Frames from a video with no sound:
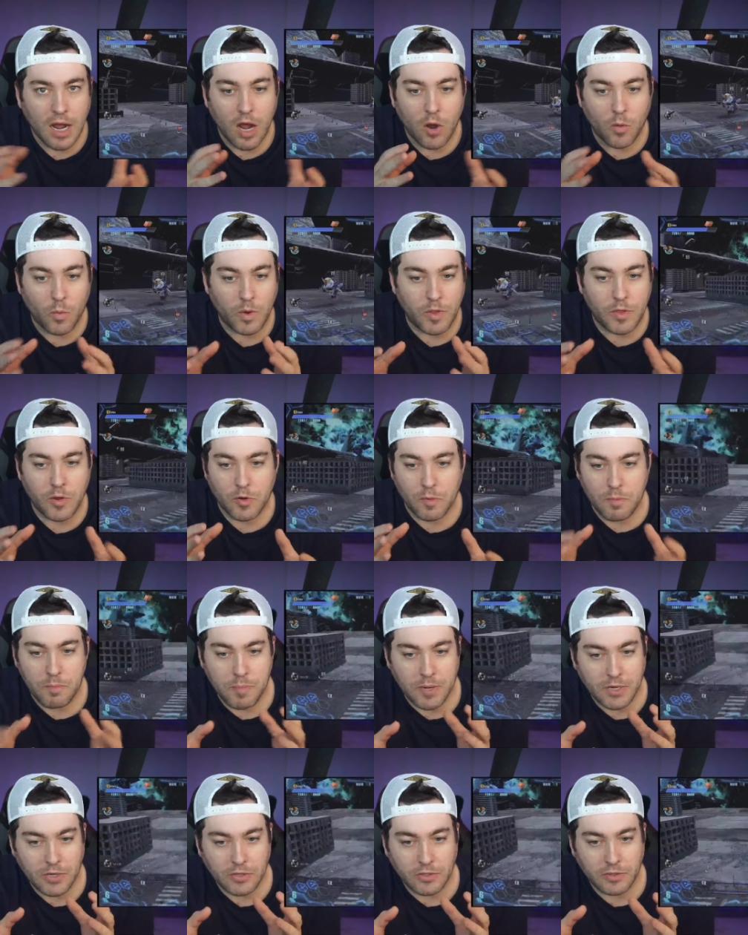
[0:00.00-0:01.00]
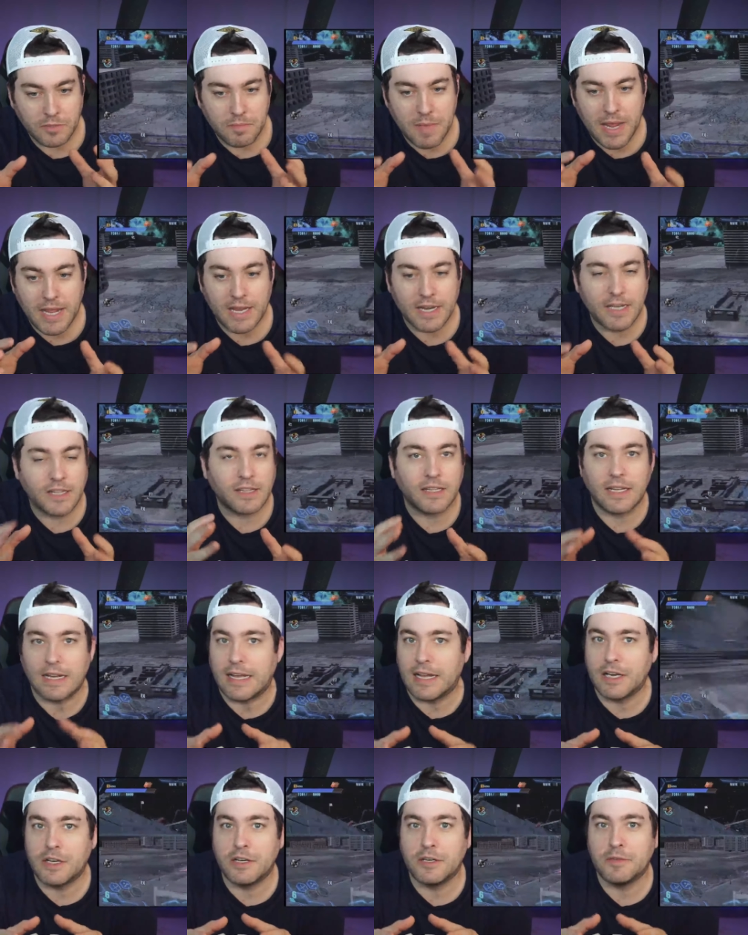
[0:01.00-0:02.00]
with your build, making it the
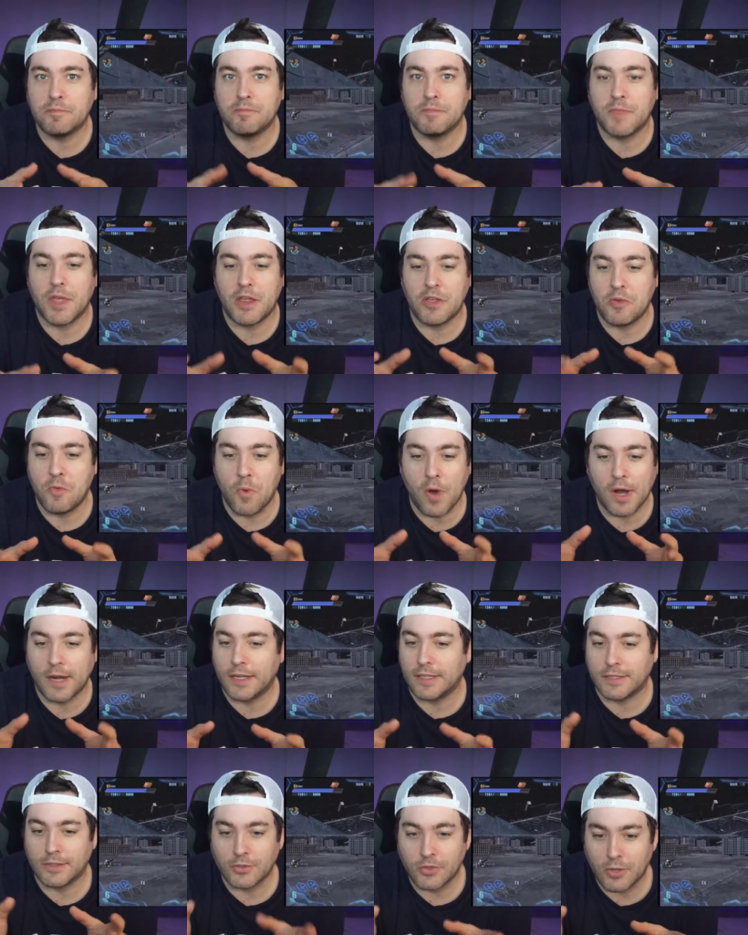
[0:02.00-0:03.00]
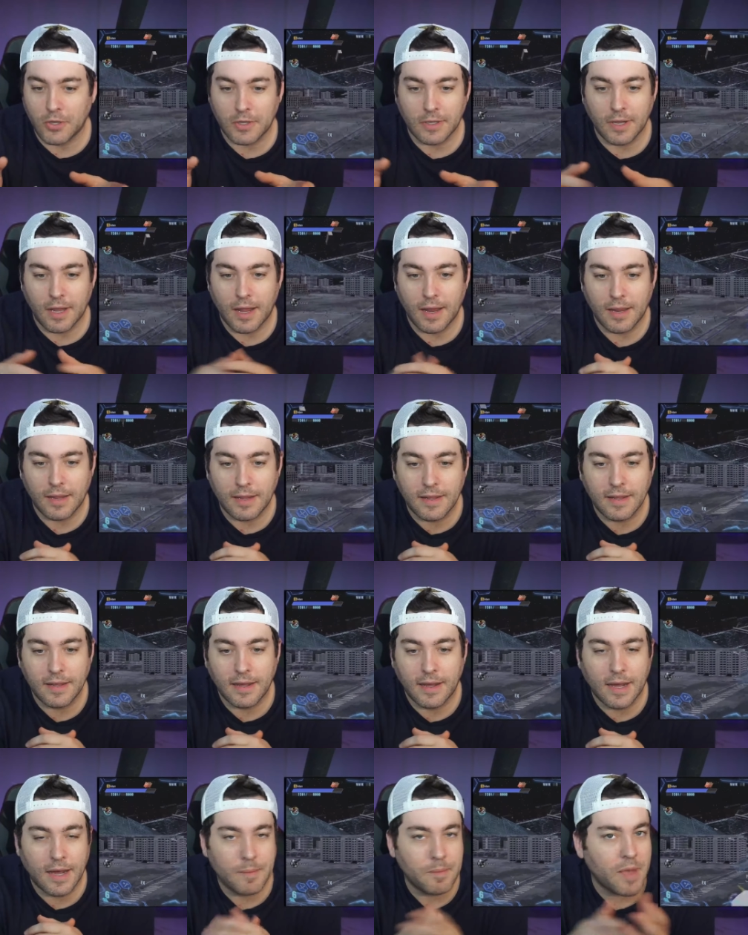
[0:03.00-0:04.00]
Gundam that you want it to look like,
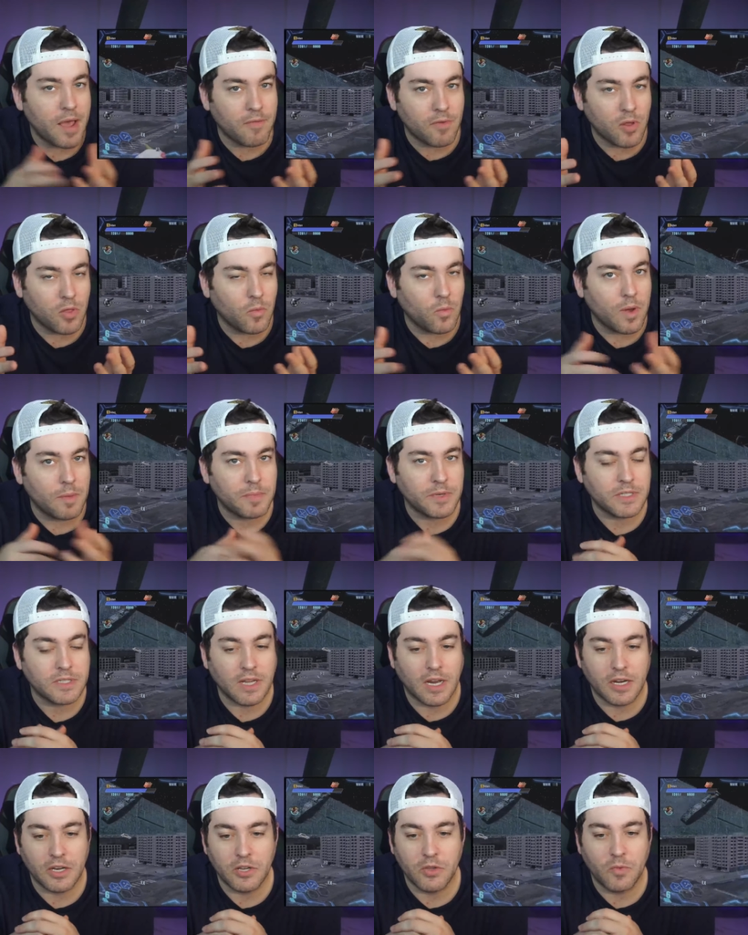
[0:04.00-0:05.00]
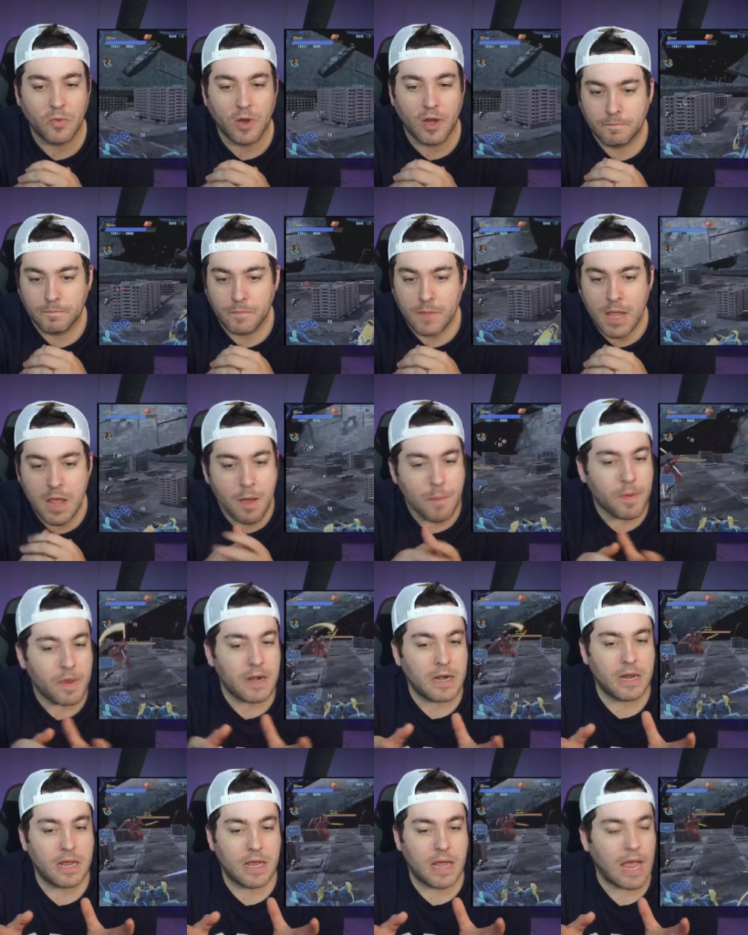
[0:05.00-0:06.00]
have all the weapons on it you want.
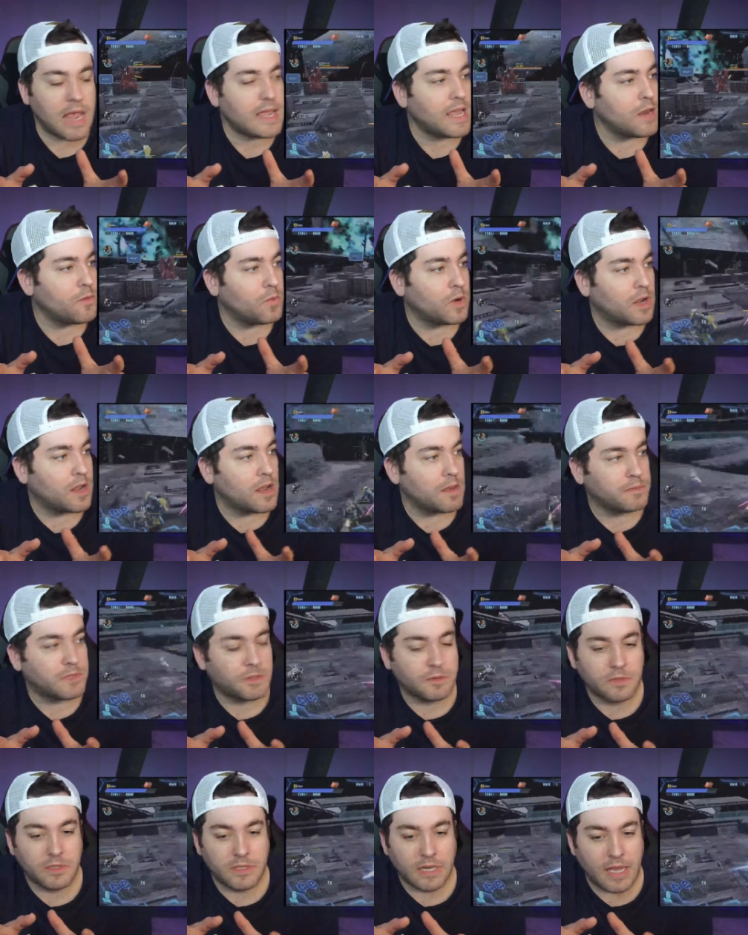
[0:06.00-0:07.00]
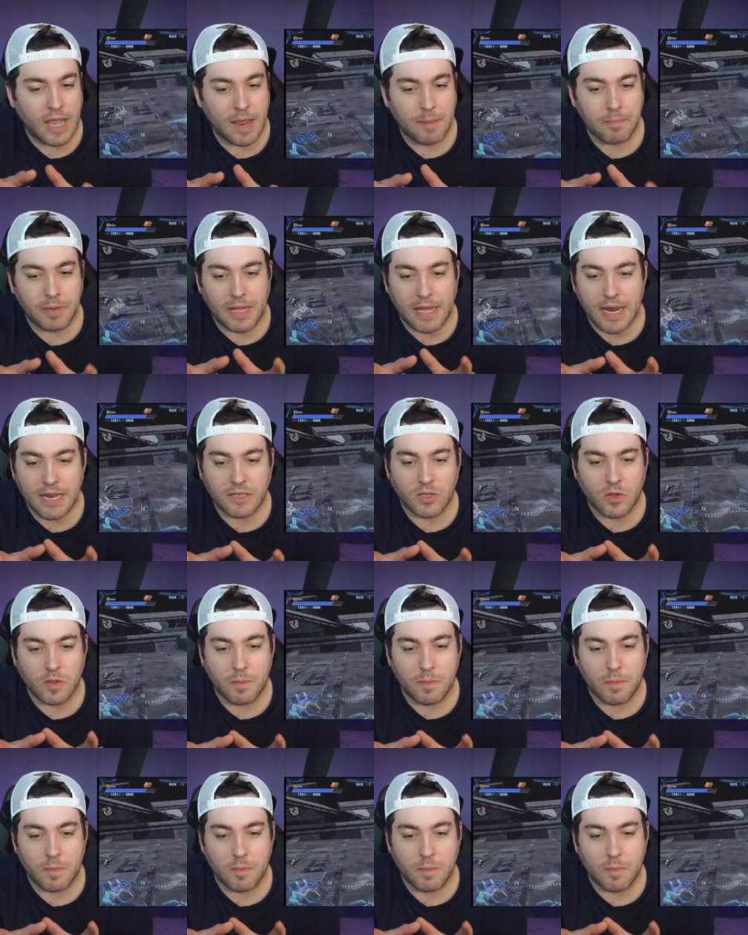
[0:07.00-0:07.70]
But again, when it comes to gameplay, it has all the